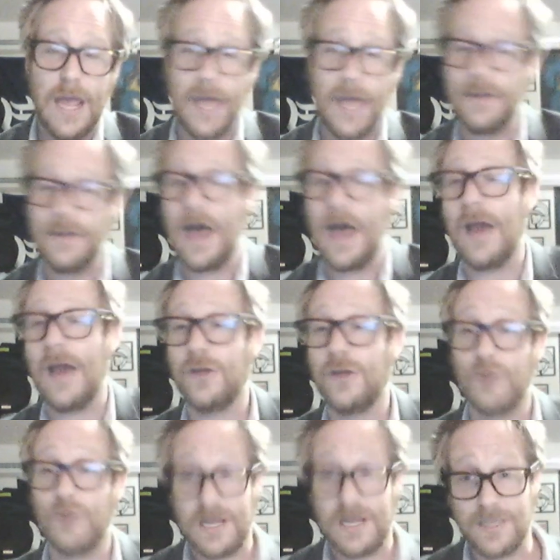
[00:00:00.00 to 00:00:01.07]
and not
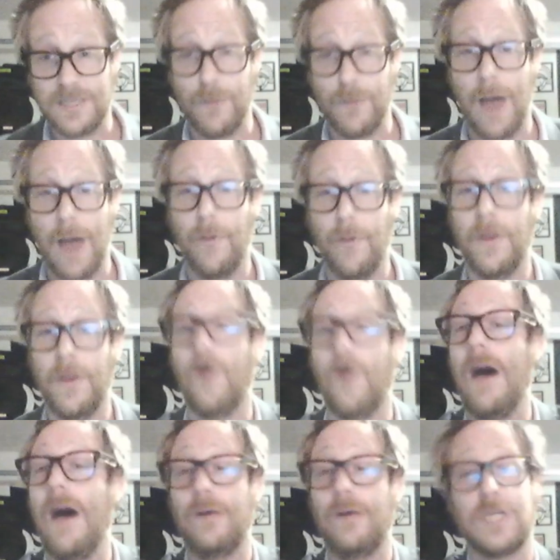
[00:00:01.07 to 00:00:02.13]
address the problem and
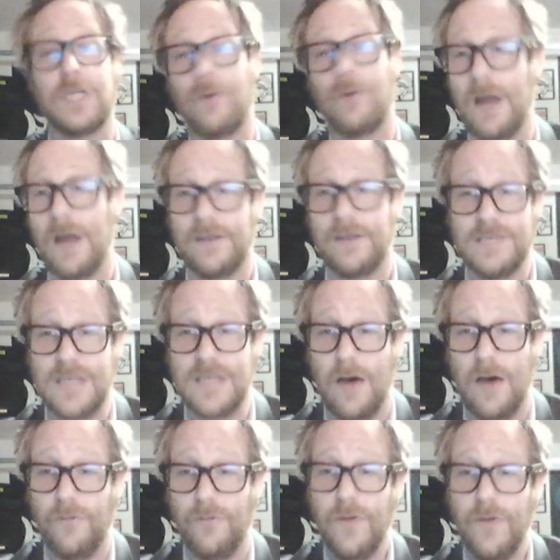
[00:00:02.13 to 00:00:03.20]
allow it to correct
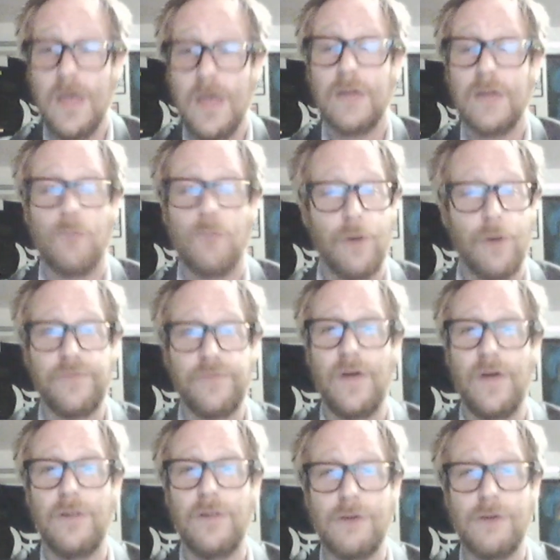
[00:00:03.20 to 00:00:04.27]
itself.
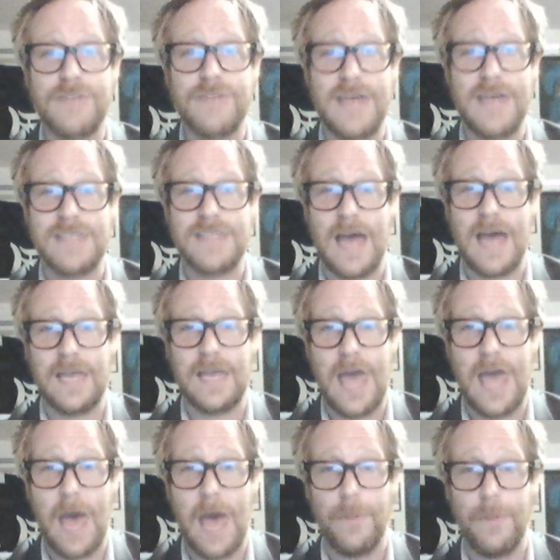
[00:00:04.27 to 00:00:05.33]
Roosevelt knows that's not going to
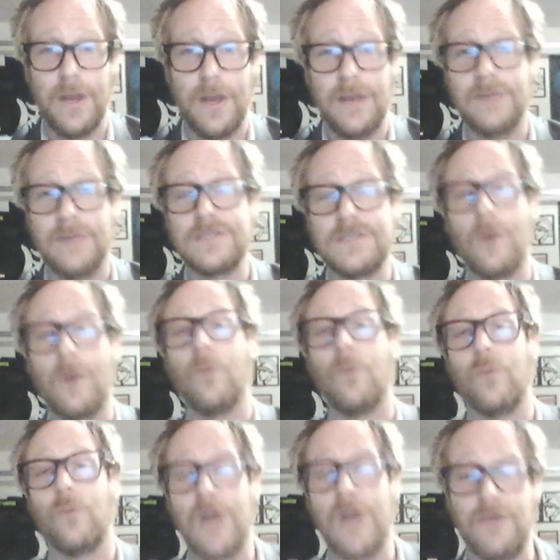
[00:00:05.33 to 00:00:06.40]
happen. And so
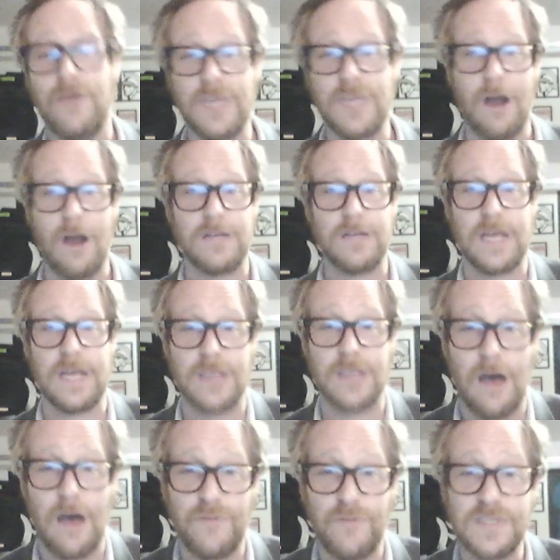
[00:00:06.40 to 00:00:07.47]
when FDR takes
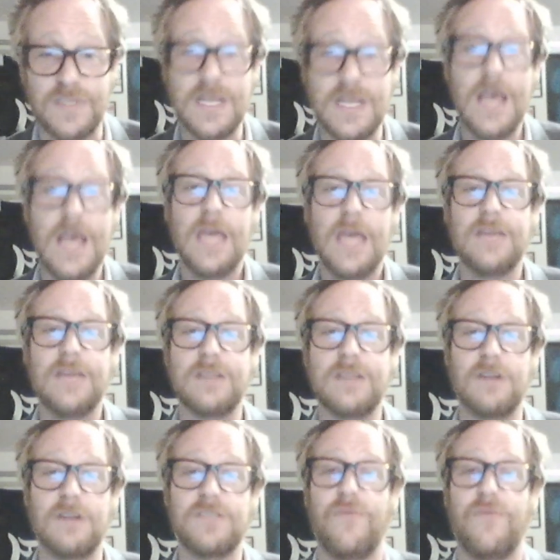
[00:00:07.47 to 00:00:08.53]
office, he
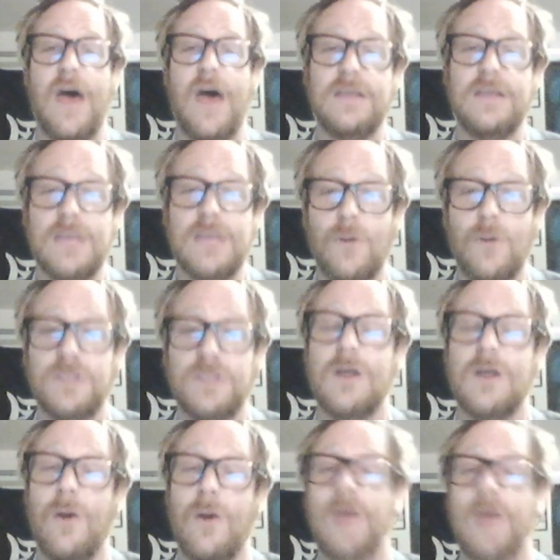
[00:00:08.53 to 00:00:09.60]
starts devising what's known